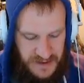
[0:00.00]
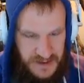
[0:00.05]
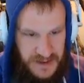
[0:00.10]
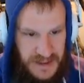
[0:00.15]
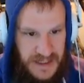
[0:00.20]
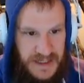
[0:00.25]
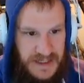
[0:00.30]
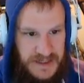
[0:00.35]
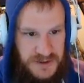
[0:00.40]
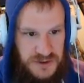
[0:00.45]

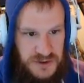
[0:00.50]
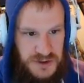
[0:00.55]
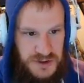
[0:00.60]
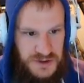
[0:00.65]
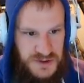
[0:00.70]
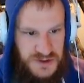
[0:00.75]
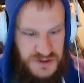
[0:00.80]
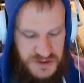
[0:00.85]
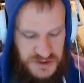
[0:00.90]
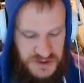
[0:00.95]
they
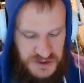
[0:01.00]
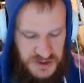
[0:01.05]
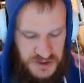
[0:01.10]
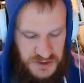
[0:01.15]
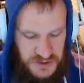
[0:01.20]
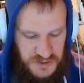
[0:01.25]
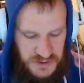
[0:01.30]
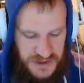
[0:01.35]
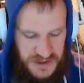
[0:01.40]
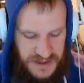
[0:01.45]
introduced
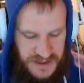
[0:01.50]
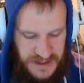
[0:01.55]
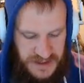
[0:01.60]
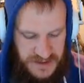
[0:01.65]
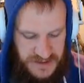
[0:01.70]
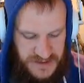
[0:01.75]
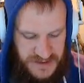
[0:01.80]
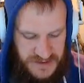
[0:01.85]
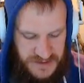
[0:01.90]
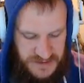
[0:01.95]
two
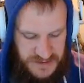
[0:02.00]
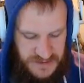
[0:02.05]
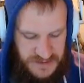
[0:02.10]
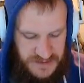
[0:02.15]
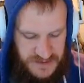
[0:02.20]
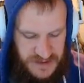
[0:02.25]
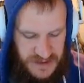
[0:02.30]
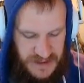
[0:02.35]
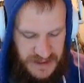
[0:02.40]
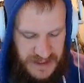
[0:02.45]
things
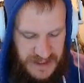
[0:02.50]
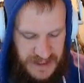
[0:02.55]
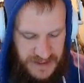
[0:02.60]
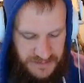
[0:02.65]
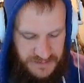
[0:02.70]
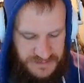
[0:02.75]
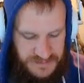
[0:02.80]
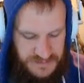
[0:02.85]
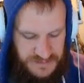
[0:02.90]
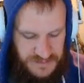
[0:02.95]
to the
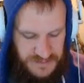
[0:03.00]
game.